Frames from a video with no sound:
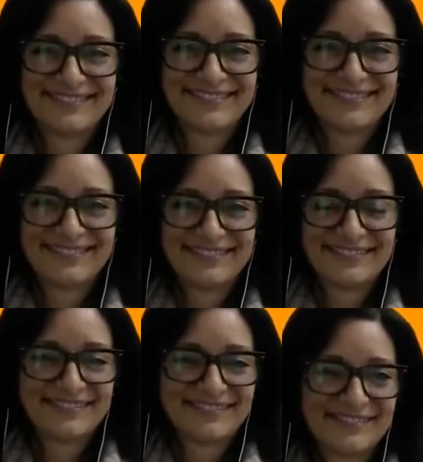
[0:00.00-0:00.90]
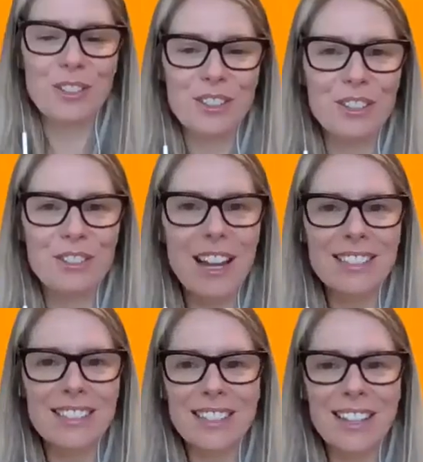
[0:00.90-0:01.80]
And it's not just for students and
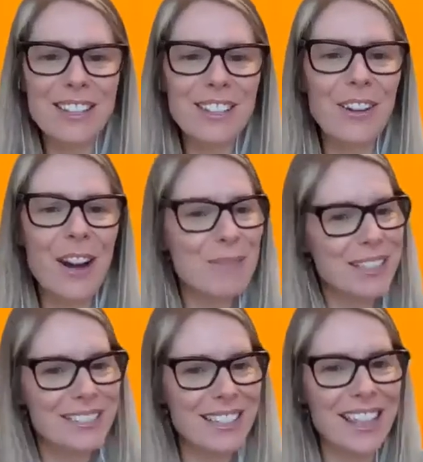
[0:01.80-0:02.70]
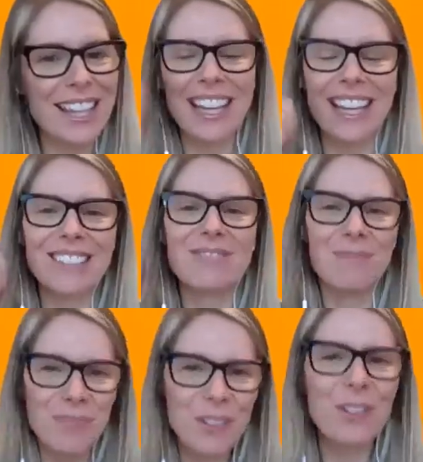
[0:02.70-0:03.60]
grads. You know, I'm listening thinking,
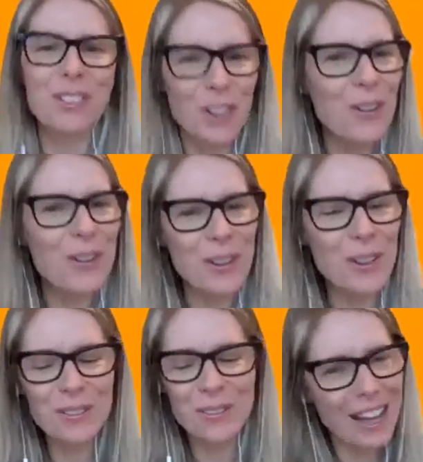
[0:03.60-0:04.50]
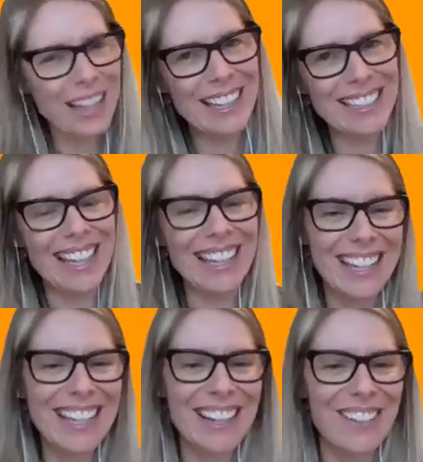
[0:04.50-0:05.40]
you're so right.
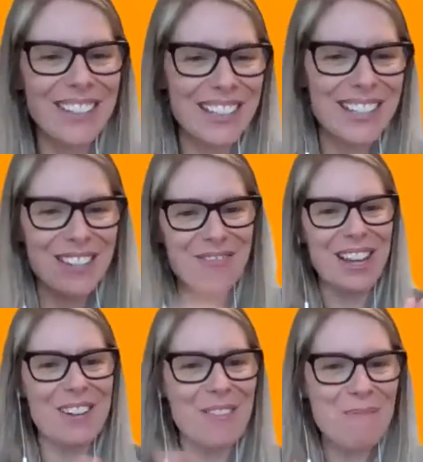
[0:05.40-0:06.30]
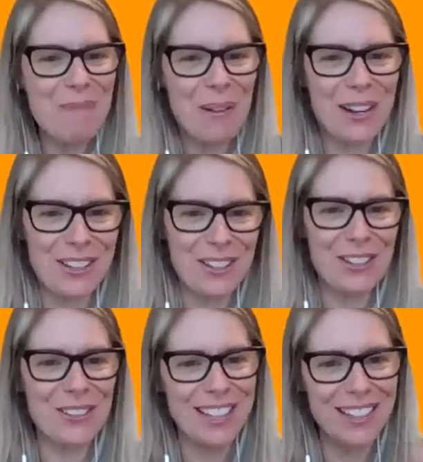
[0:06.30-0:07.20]
Like, you know, it doesn't even matter at what point in your
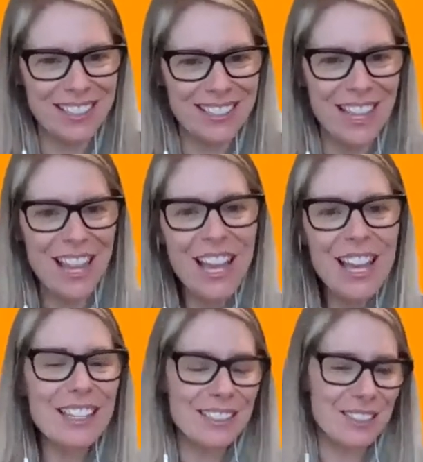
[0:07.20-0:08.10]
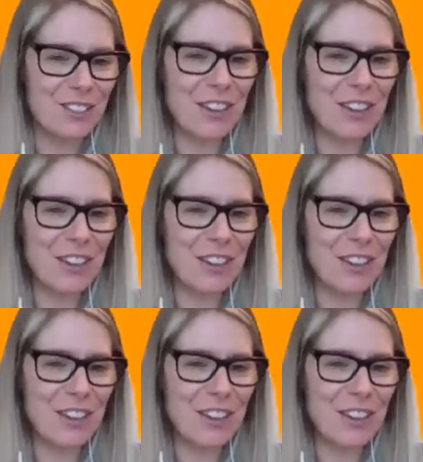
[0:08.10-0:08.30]
career, these are